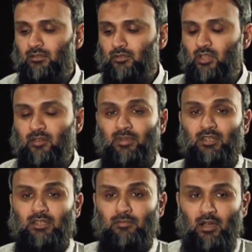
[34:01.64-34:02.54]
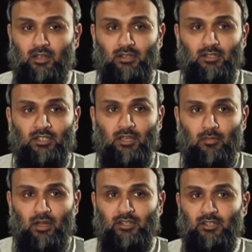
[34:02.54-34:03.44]
You have been
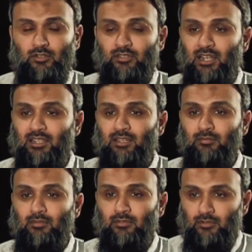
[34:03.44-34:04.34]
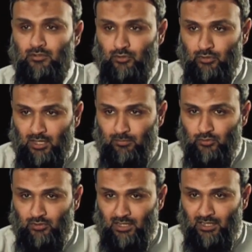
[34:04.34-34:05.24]
commanded to tell them to come
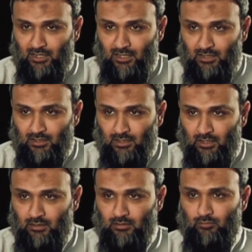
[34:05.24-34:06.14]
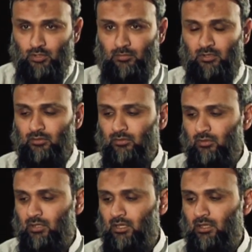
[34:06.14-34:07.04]
to La ilaha illallah, Muhammad
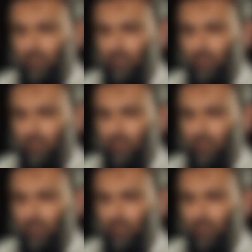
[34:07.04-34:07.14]
Rasulullah.